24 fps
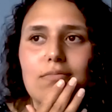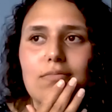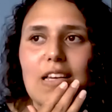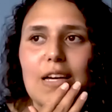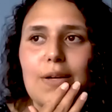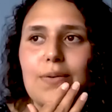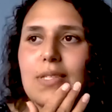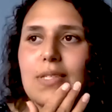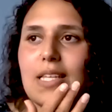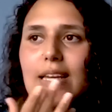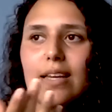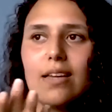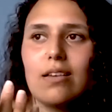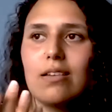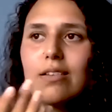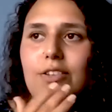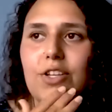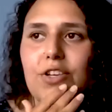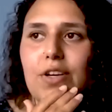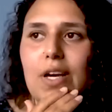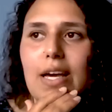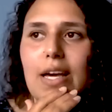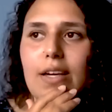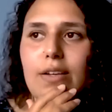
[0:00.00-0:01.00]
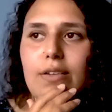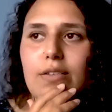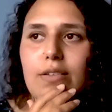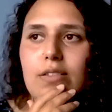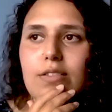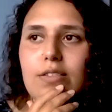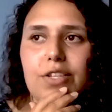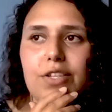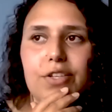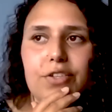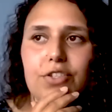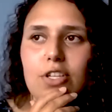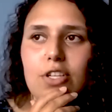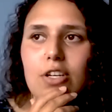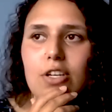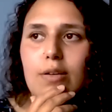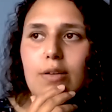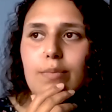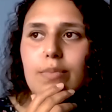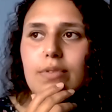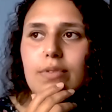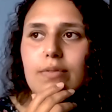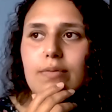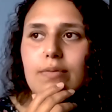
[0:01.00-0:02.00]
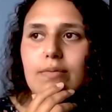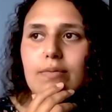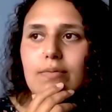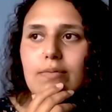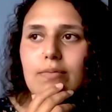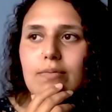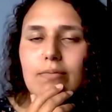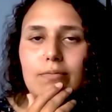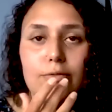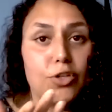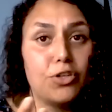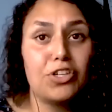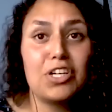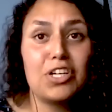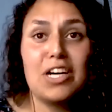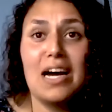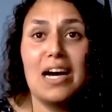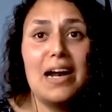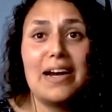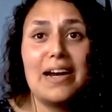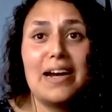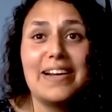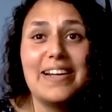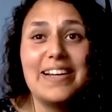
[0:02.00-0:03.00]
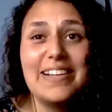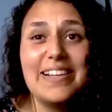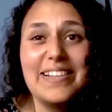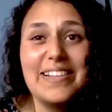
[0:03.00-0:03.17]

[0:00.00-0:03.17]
I was like, new house, new job, new car.